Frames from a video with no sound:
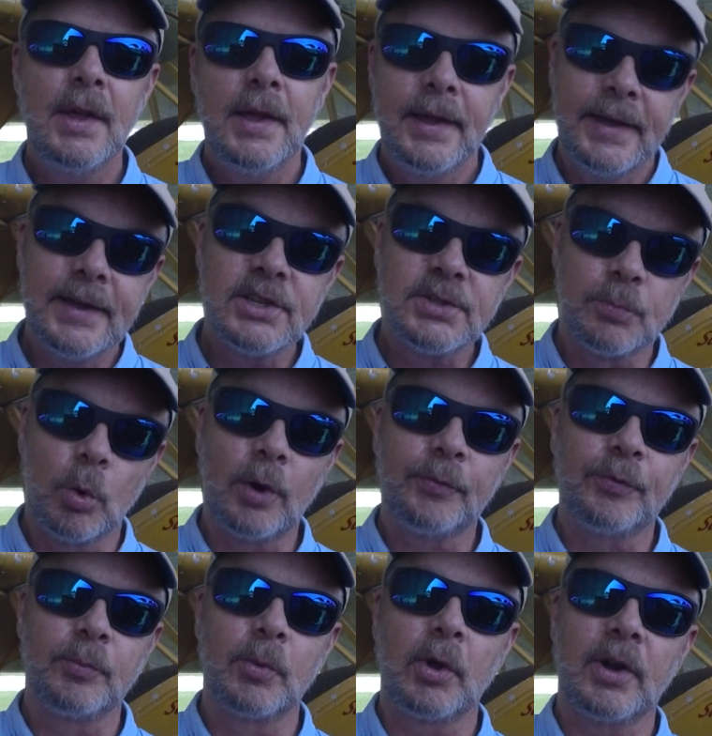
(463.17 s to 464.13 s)
He's more
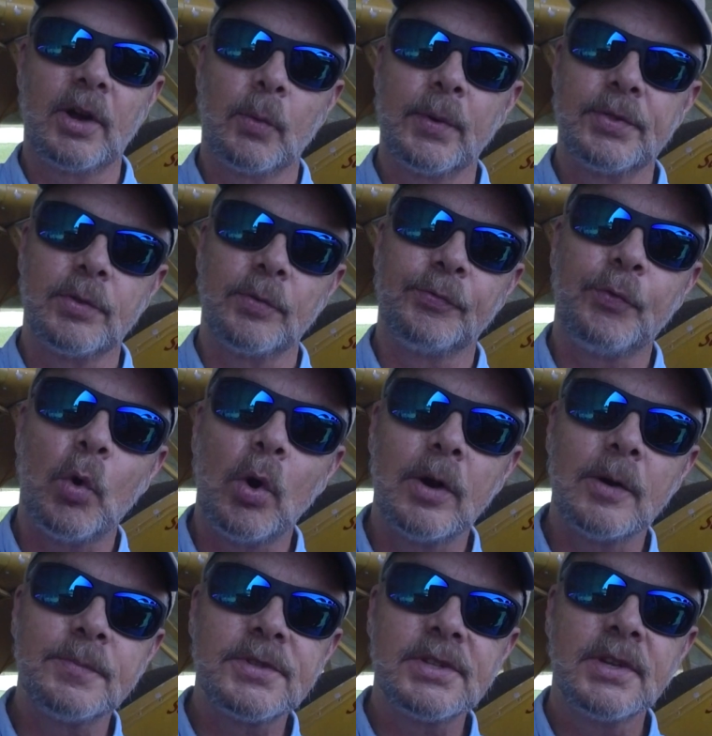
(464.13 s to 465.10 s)
familiar with the
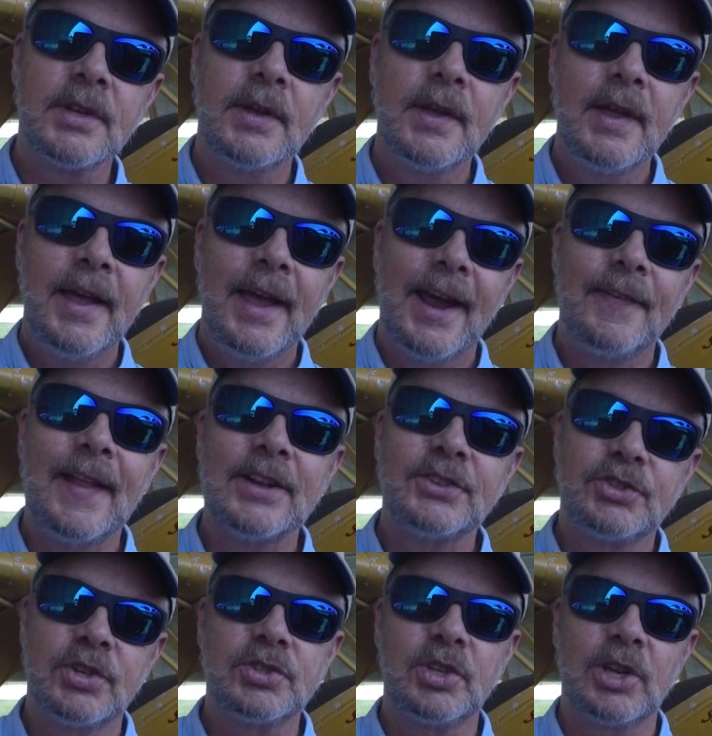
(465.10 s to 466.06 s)
forms, and
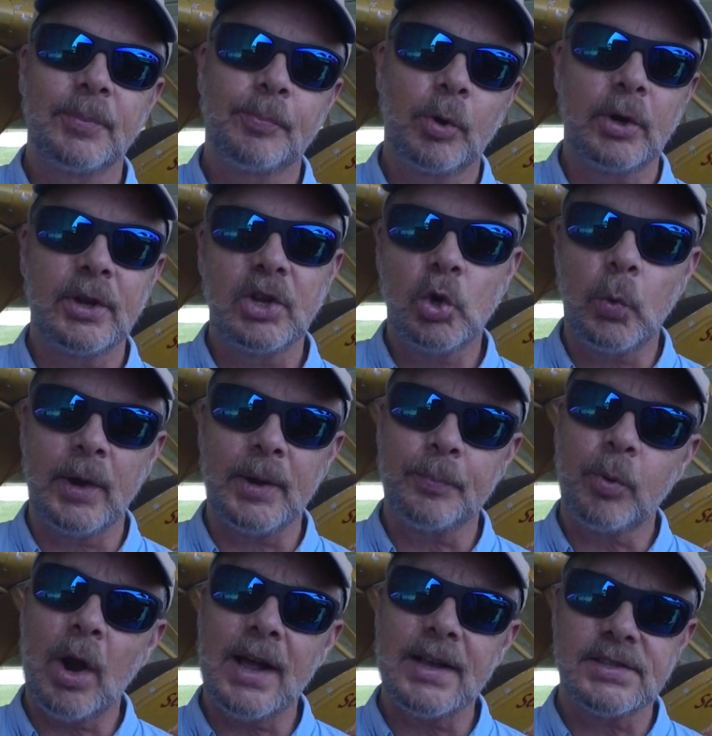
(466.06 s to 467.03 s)
that's usually a pretty quick
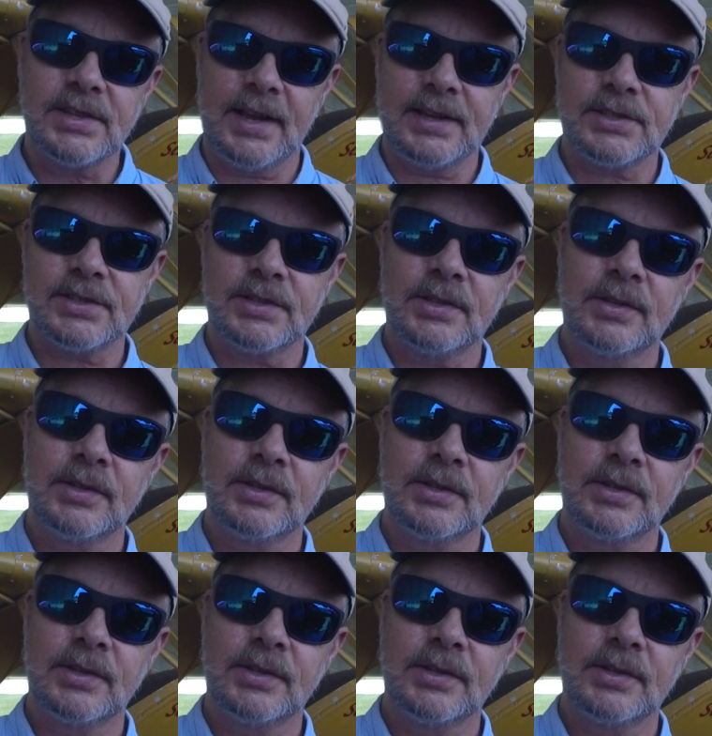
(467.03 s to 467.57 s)
process.